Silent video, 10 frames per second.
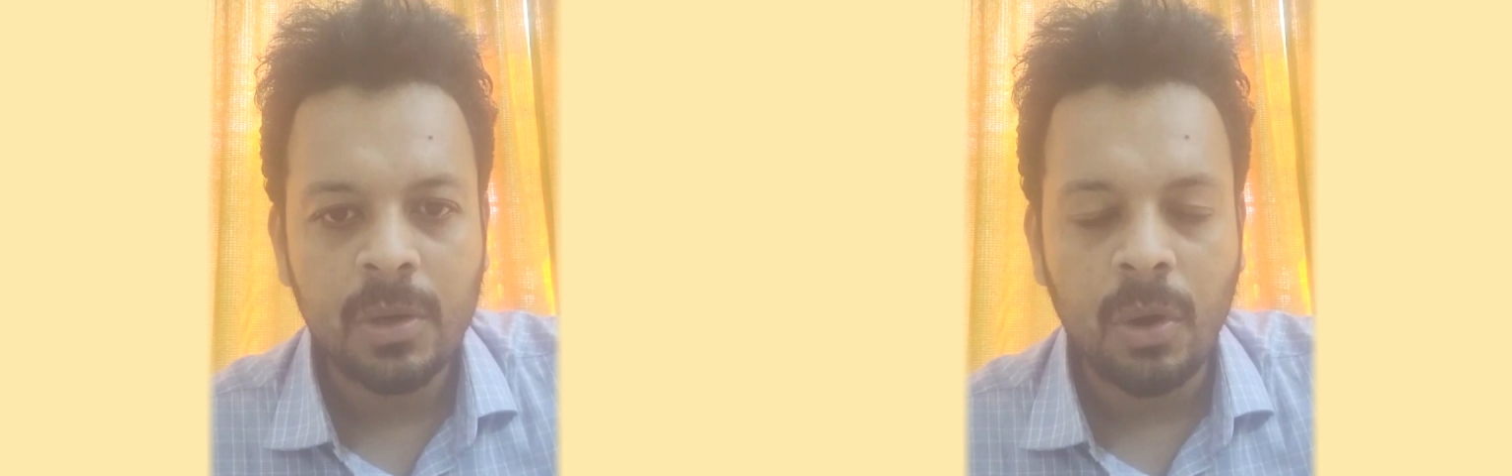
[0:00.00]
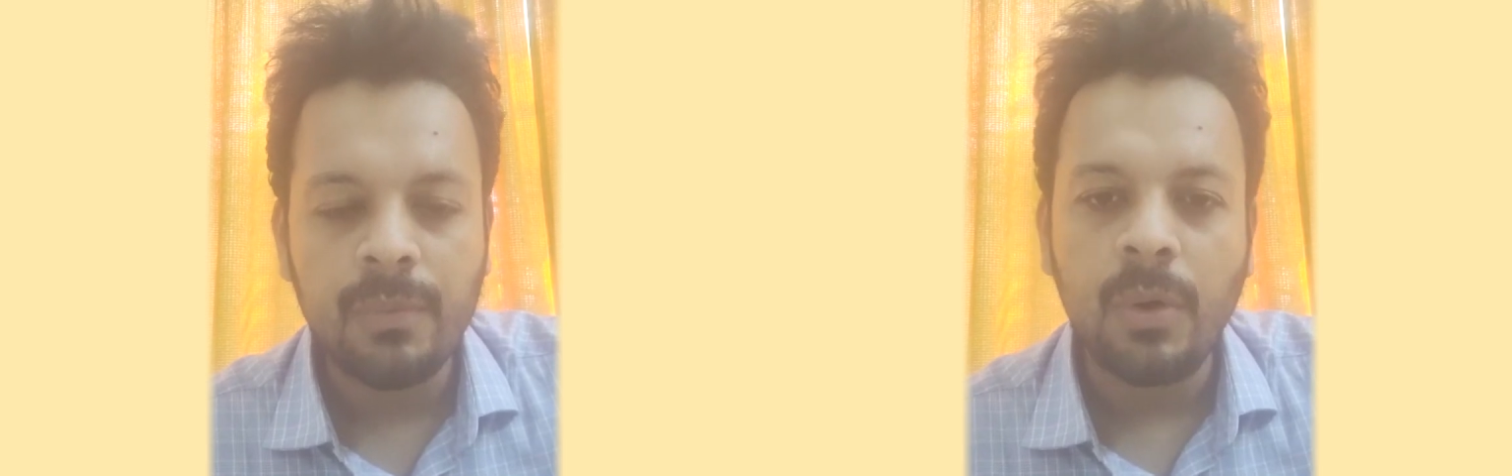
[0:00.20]

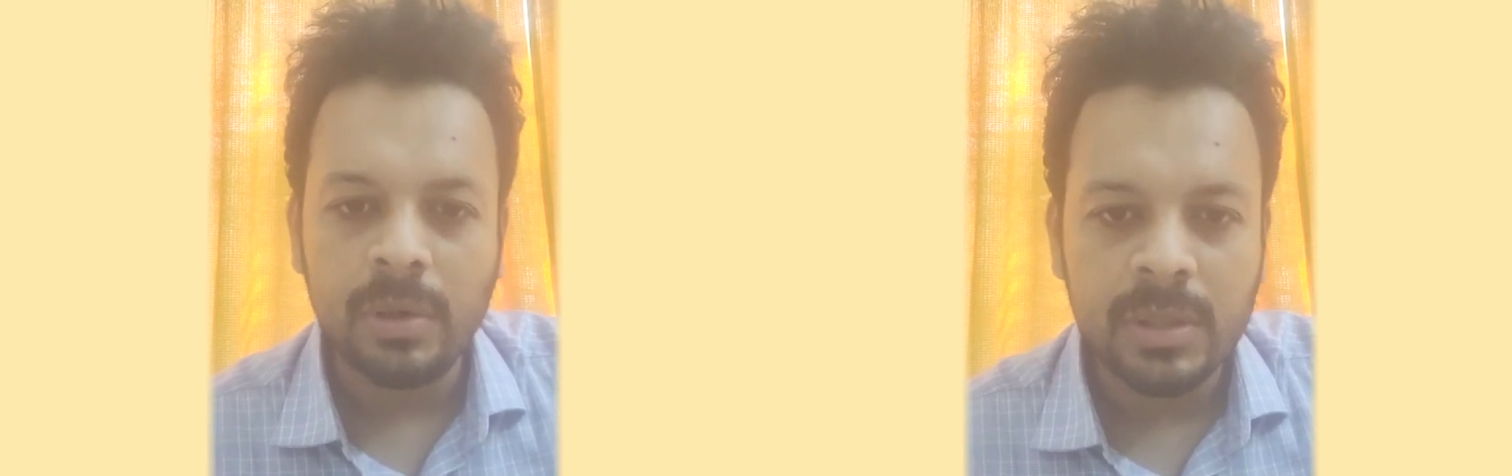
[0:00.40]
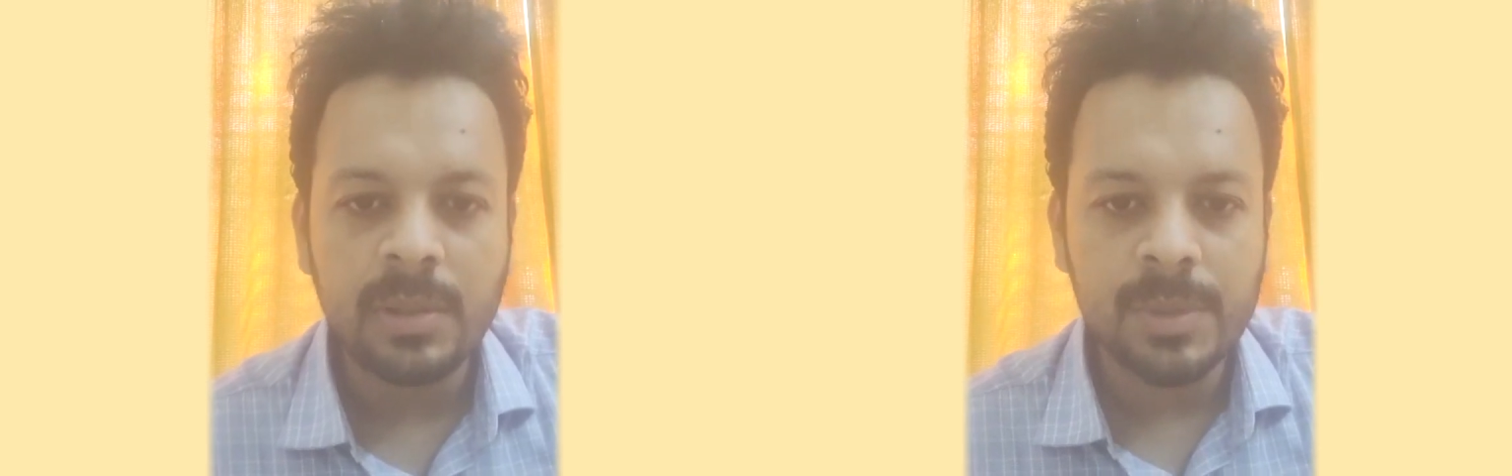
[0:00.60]
of
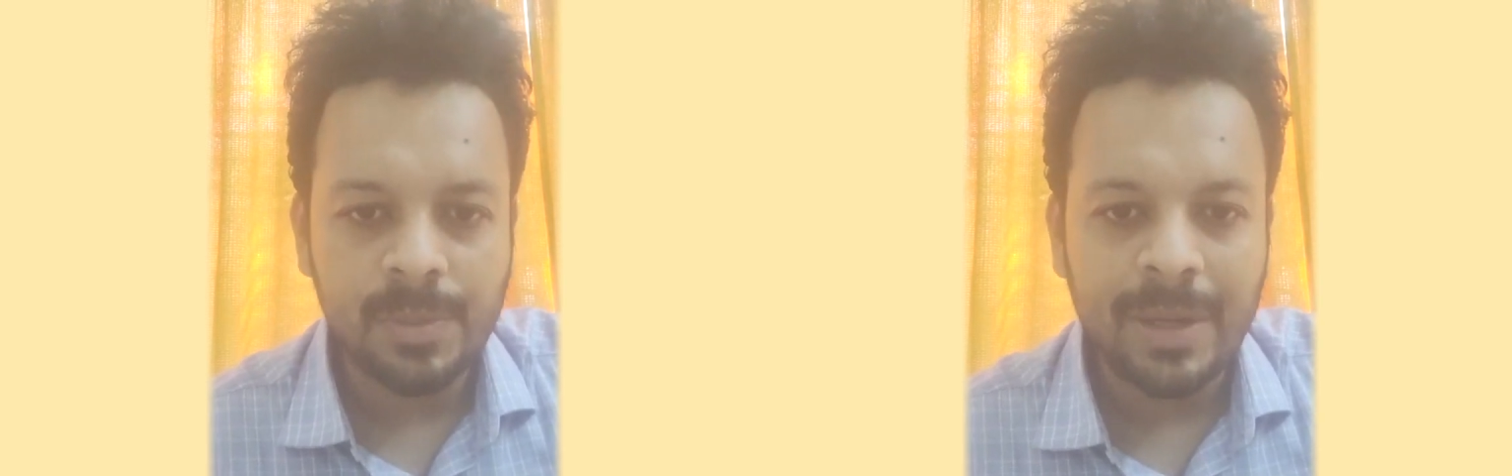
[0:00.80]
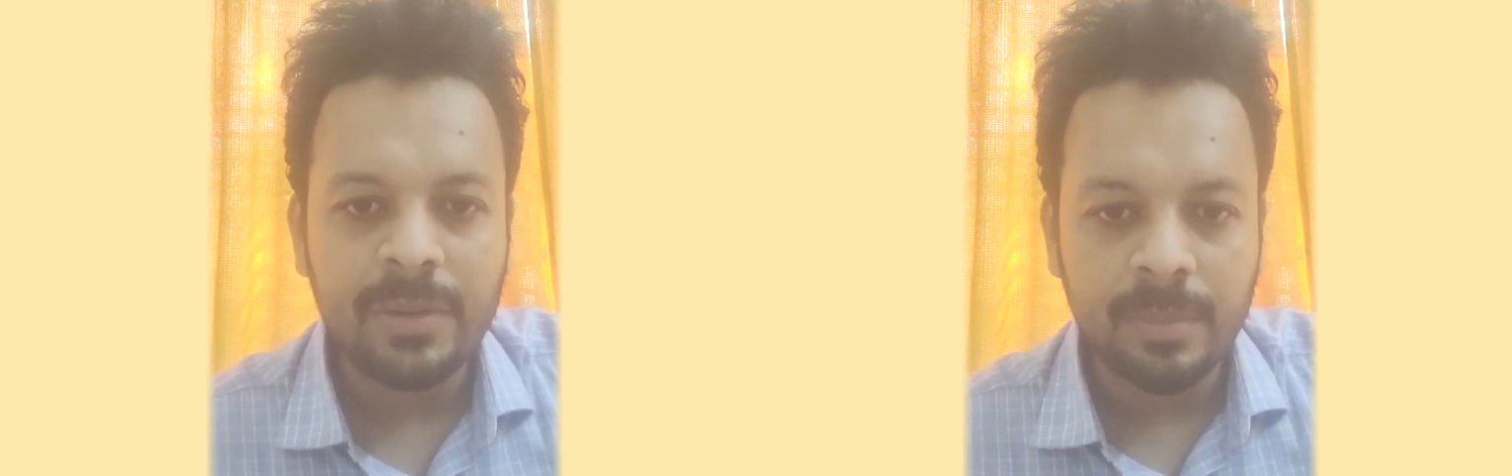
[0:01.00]
autism
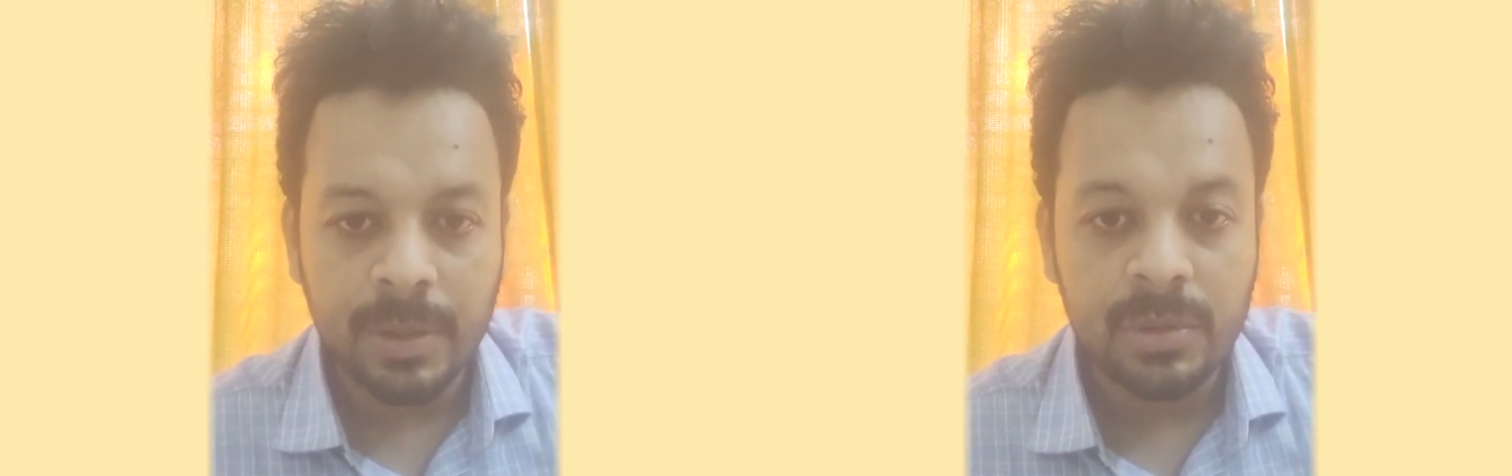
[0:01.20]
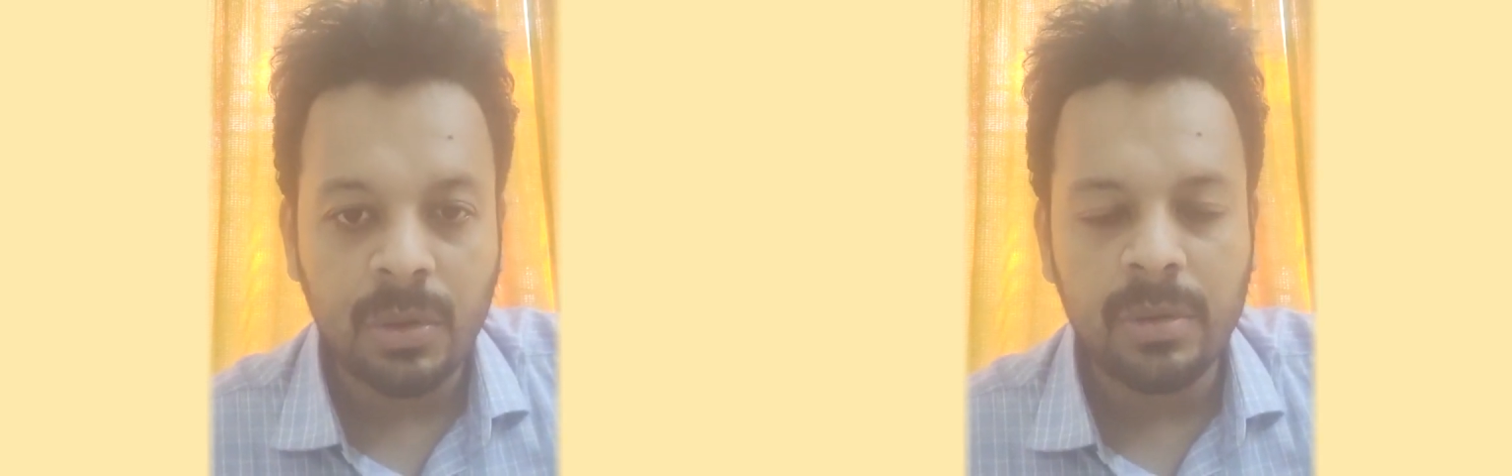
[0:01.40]
spectrum
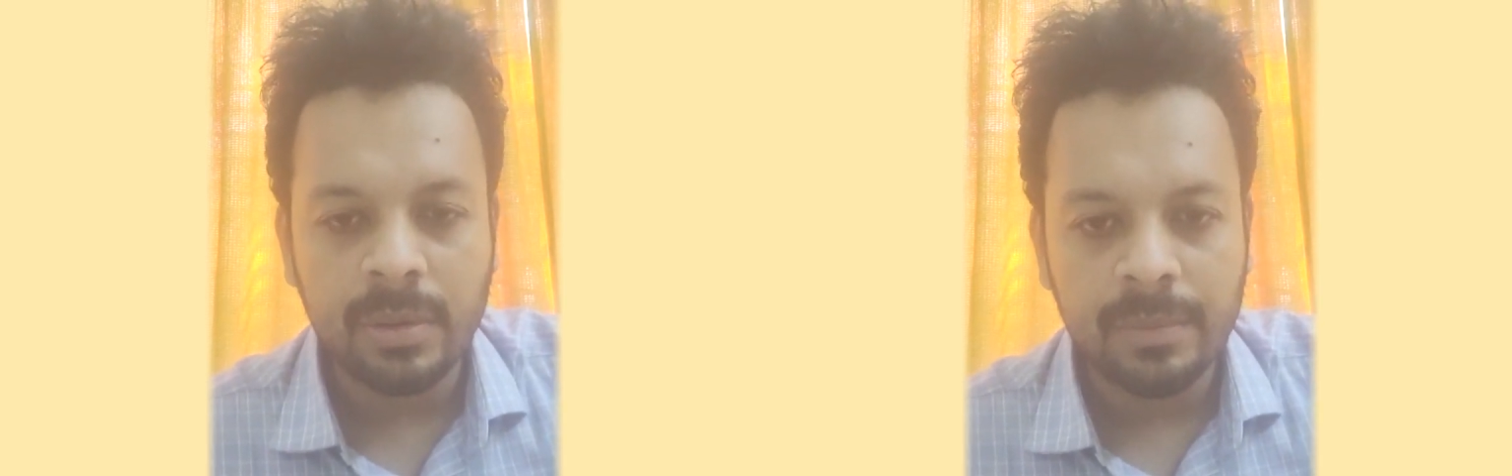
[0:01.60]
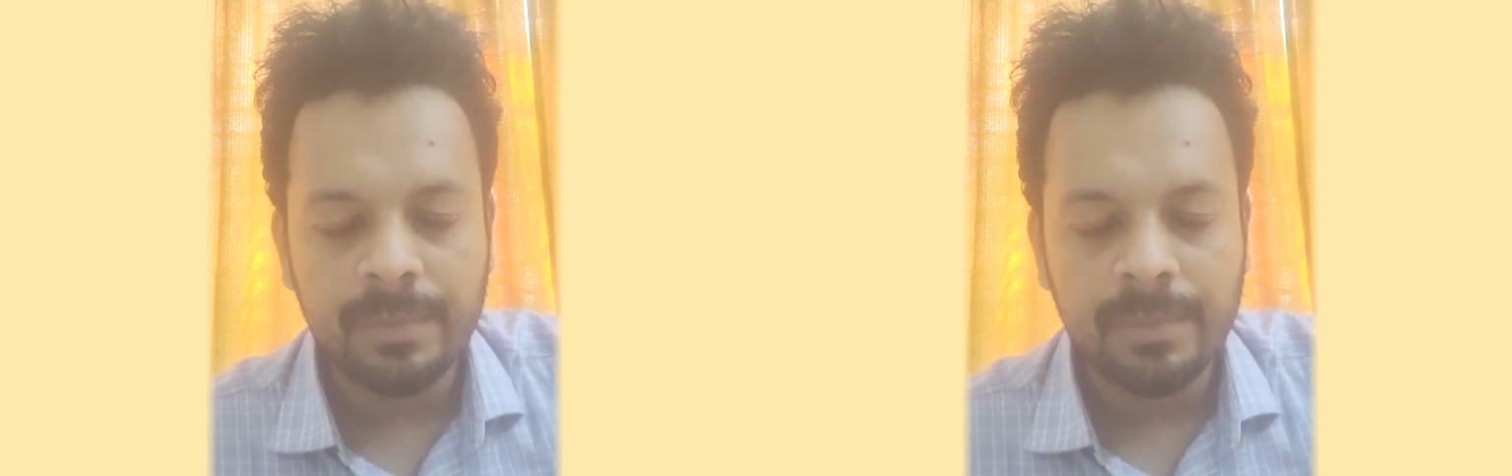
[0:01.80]
disorder